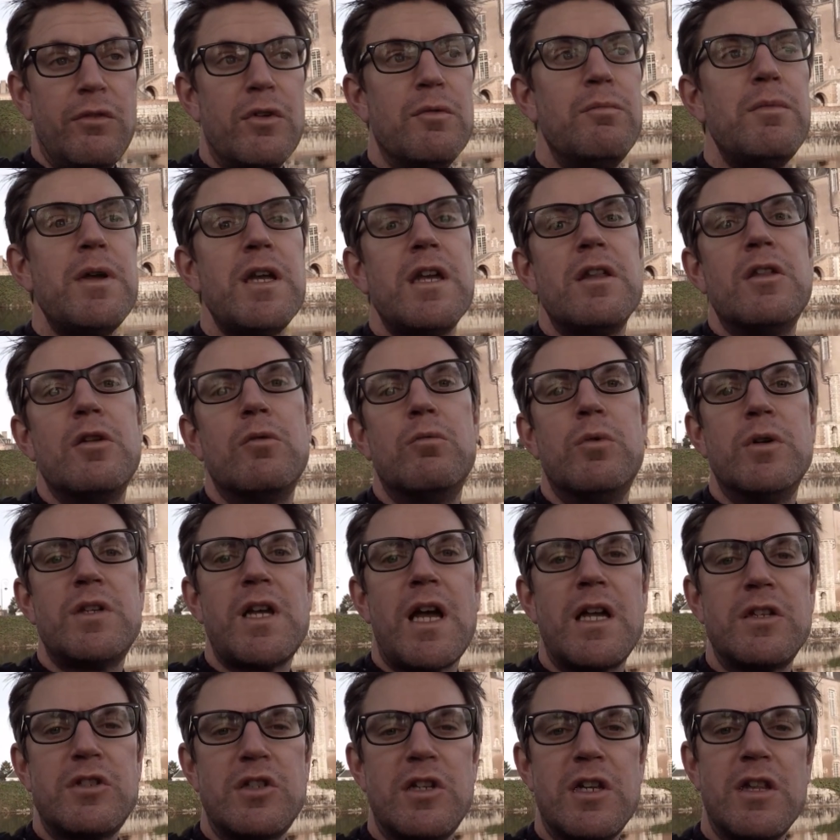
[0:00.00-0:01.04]
for me that was
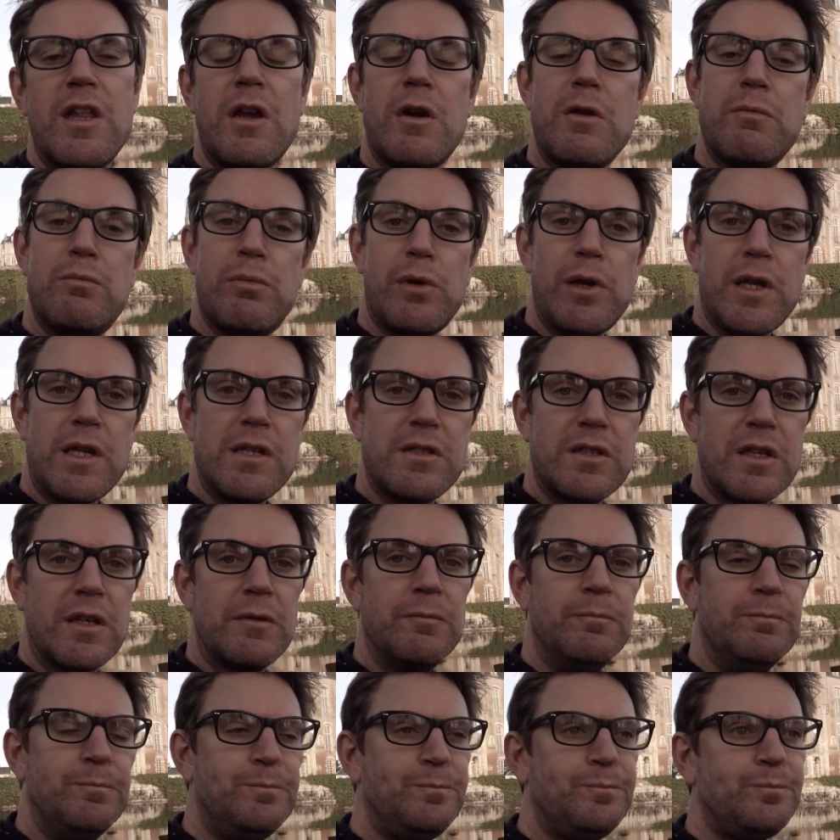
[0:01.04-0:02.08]
actually very
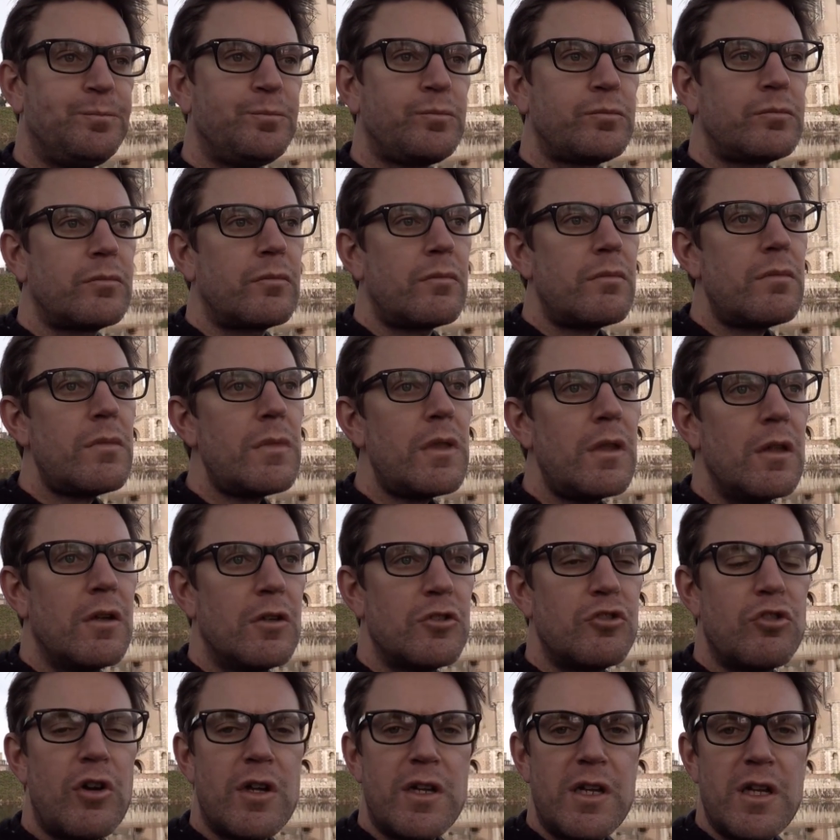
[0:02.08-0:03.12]
pleasing.
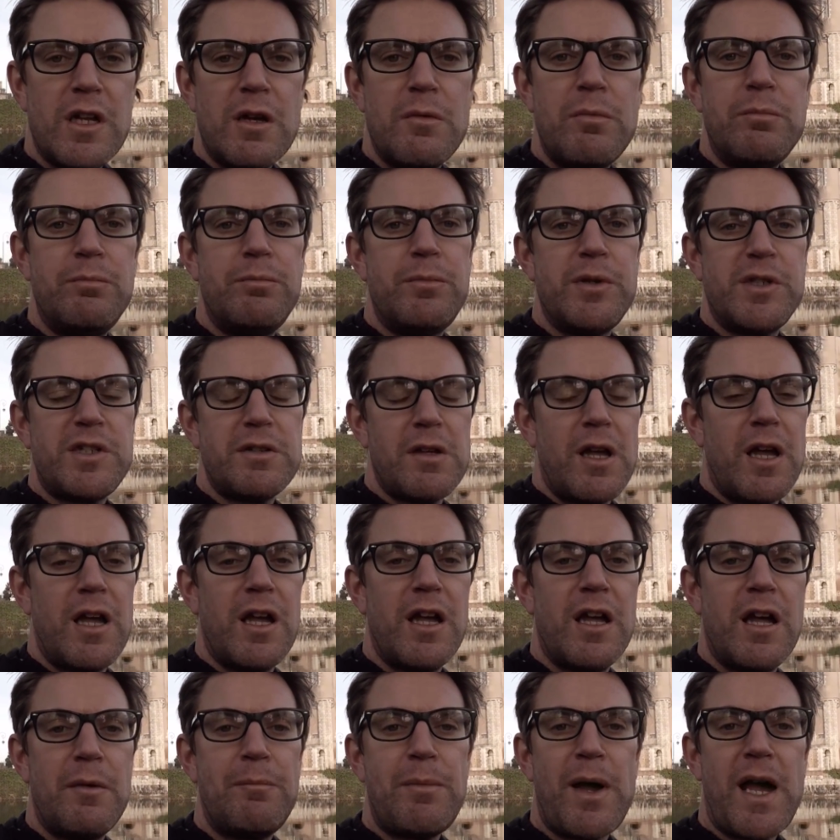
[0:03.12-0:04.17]
I tried a
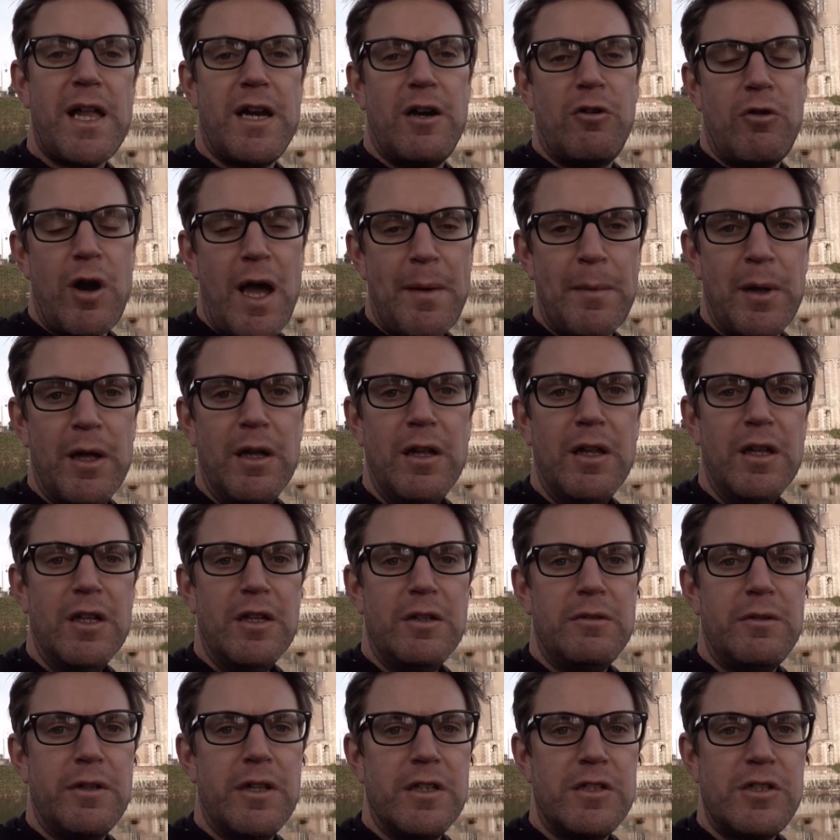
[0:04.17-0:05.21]
panorama
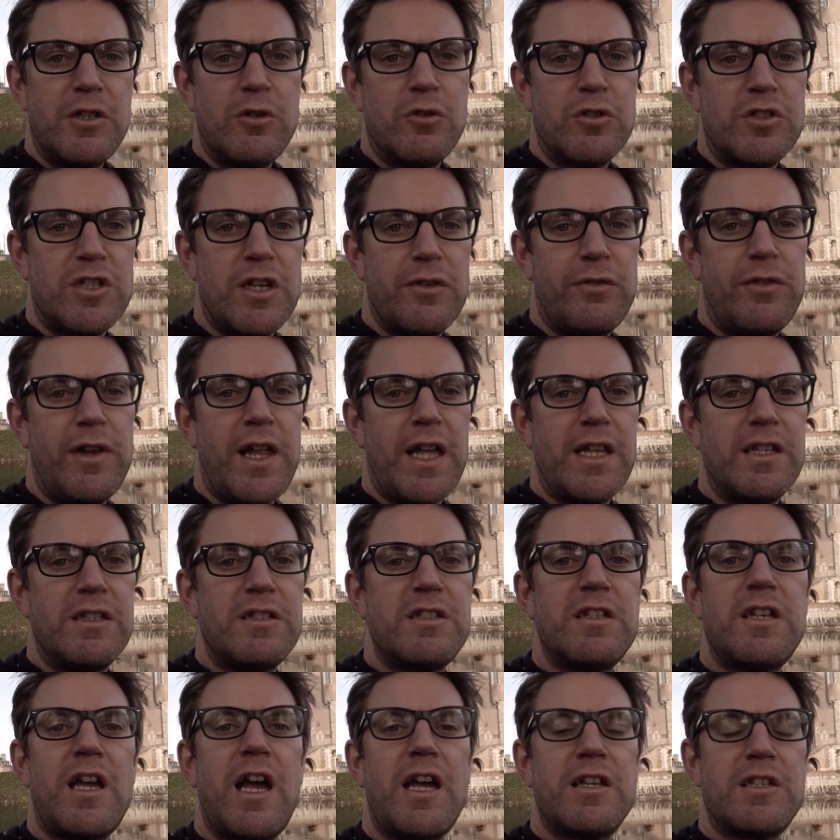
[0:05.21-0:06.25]
with a tilt shift
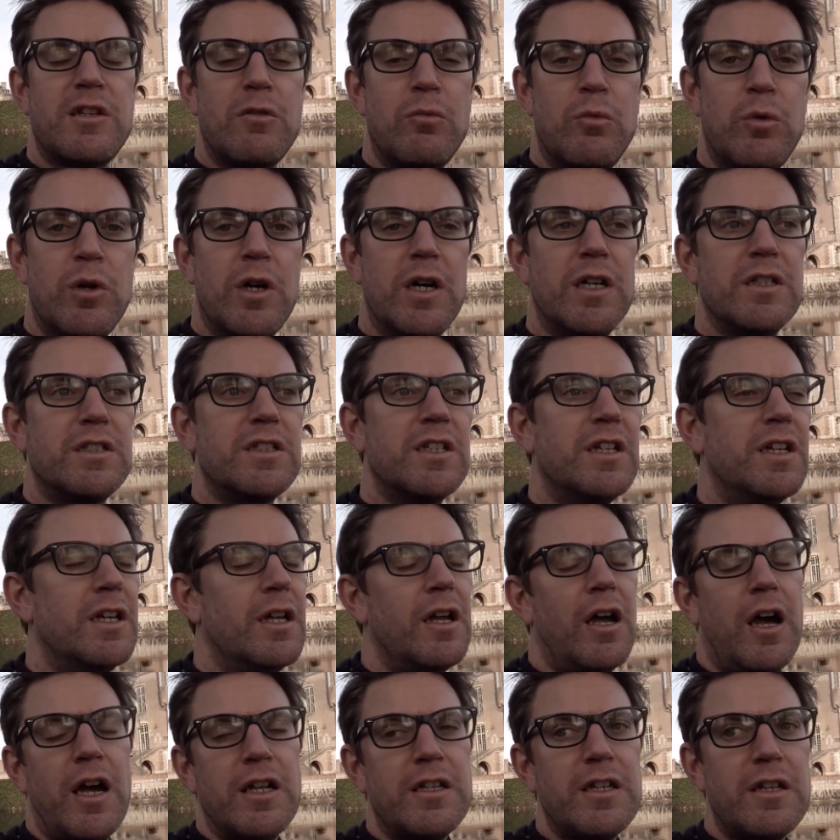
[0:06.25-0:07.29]
lens. Has it worked?
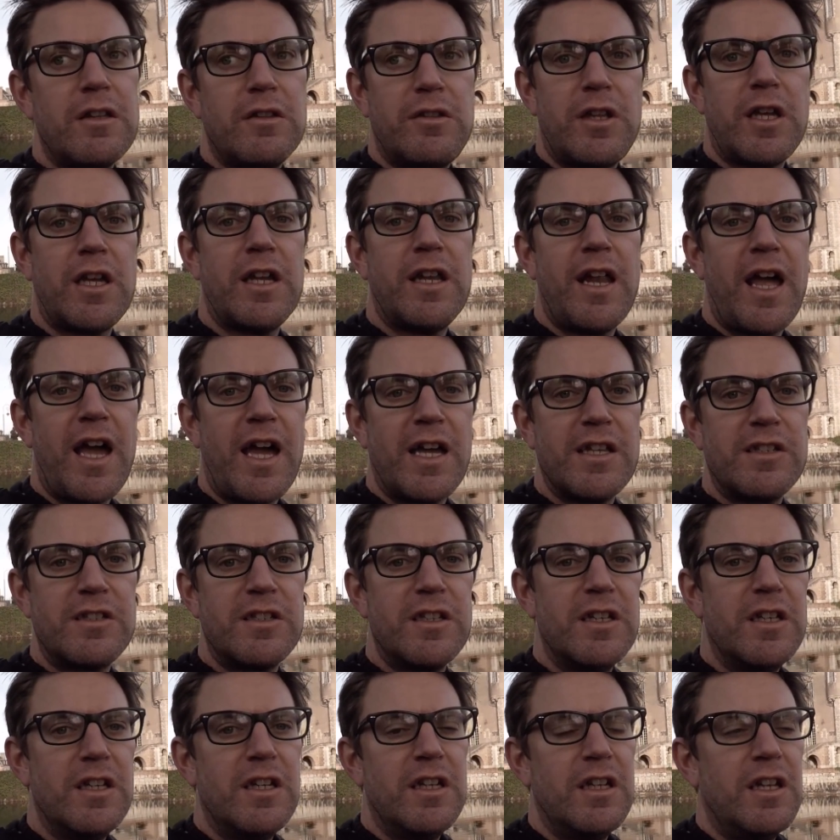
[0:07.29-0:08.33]
I don't think it
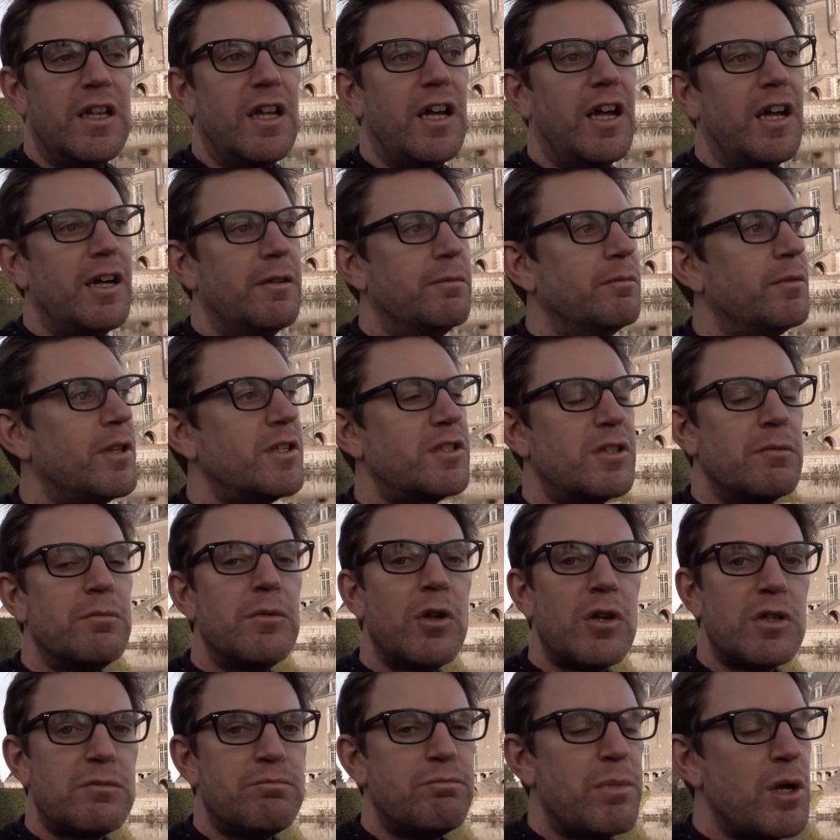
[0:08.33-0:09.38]
has. There's
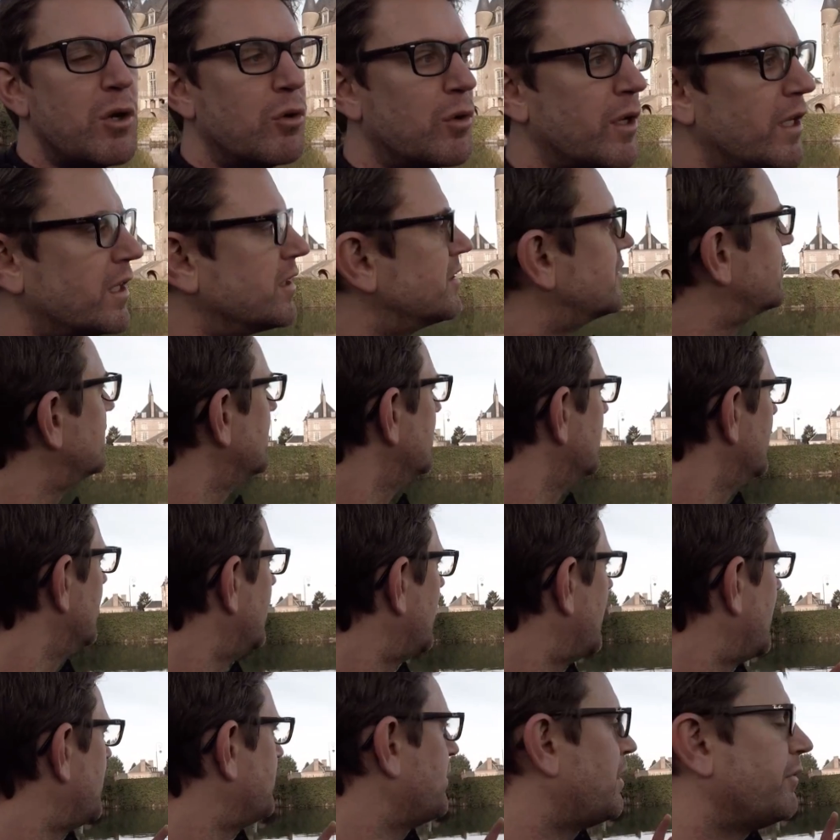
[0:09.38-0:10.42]
some nice buildings
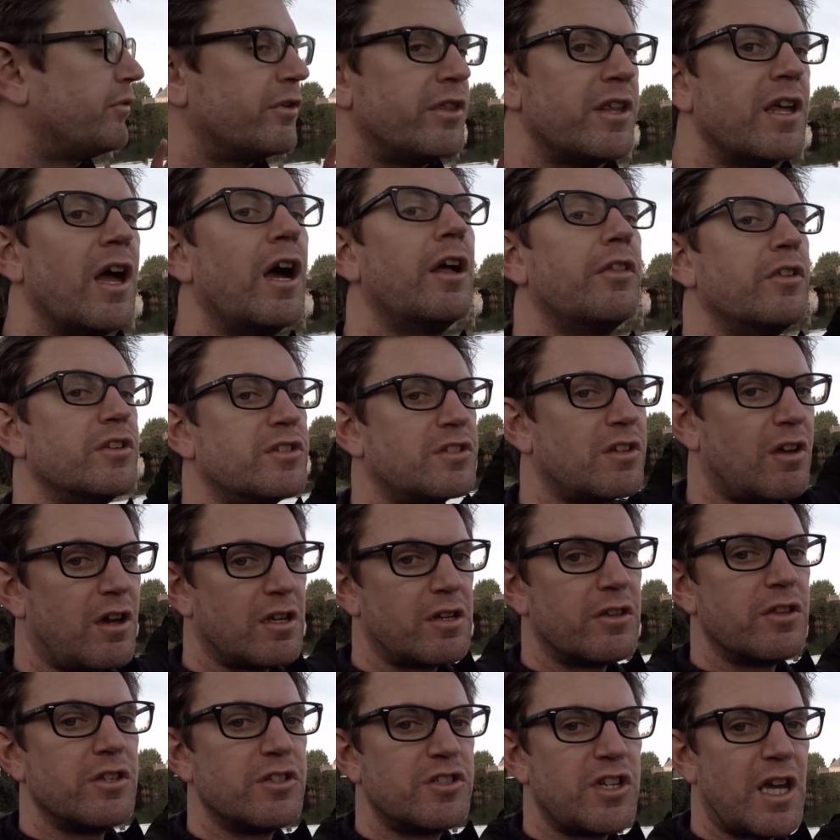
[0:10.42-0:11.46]
over the other
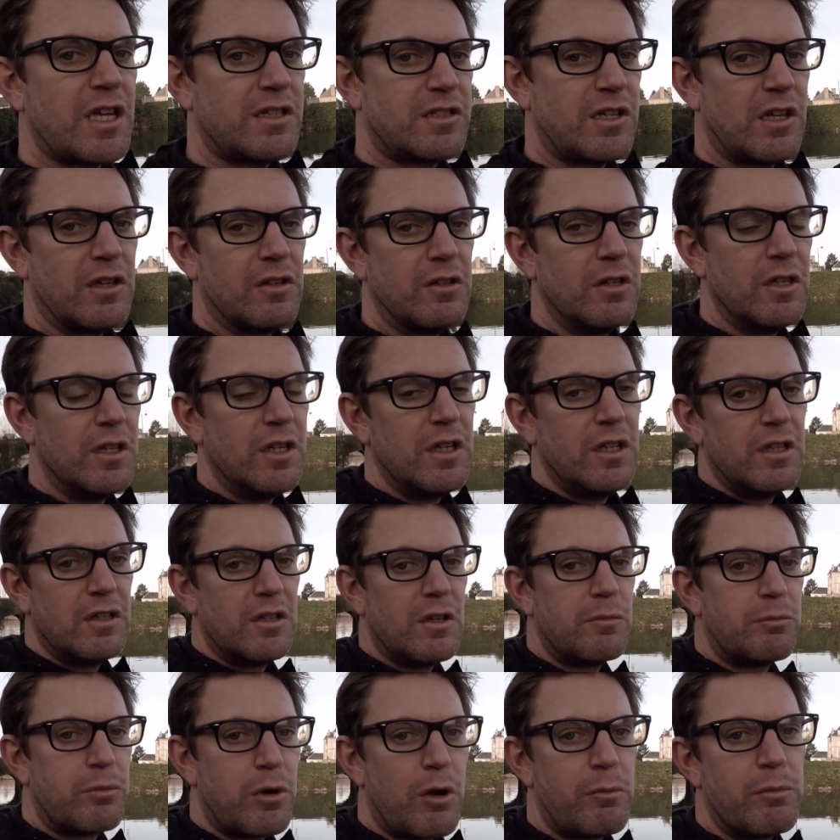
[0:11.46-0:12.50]
side of the chateau.
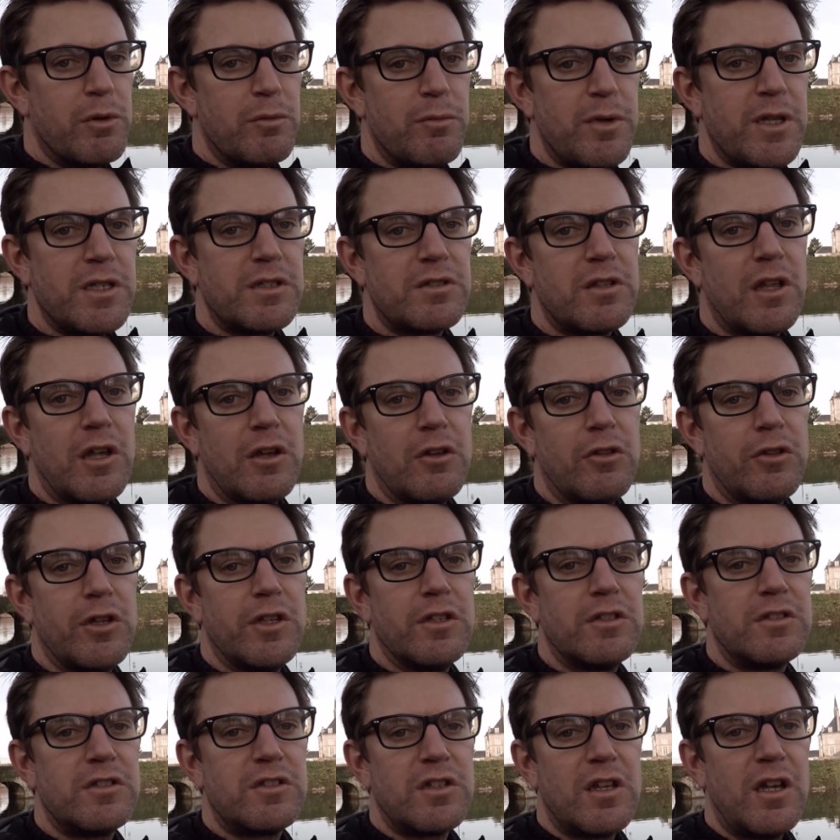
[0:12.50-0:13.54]
The problem is though
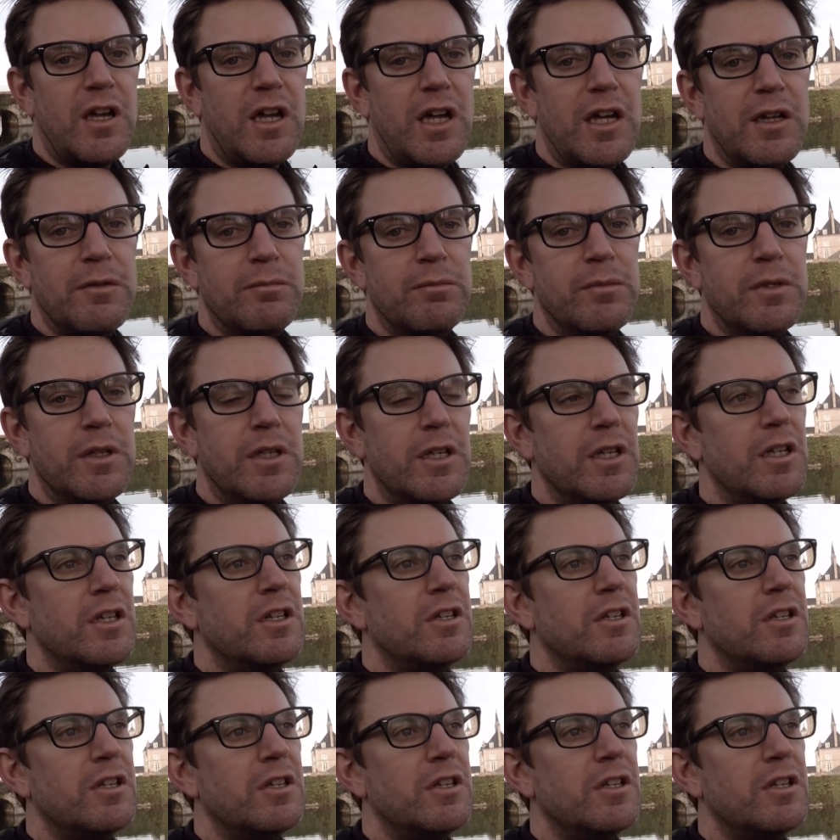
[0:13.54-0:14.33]
that